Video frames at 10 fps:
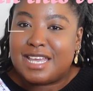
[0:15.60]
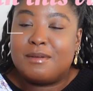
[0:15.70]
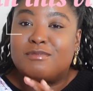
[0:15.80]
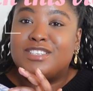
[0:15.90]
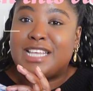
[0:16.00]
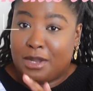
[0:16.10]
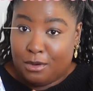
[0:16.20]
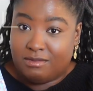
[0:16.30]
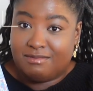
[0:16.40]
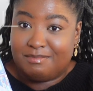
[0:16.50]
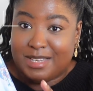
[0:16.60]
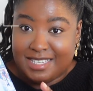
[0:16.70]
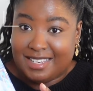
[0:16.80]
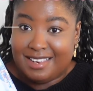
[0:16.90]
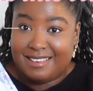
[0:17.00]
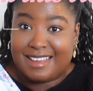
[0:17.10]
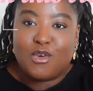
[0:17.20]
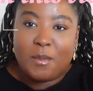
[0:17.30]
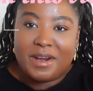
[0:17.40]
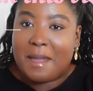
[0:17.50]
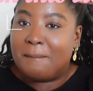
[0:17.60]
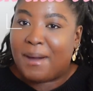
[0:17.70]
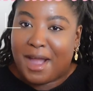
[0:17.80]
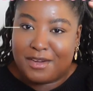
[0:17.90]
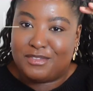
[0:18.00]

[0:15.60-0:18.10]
a psycho, basically, like Roman Empire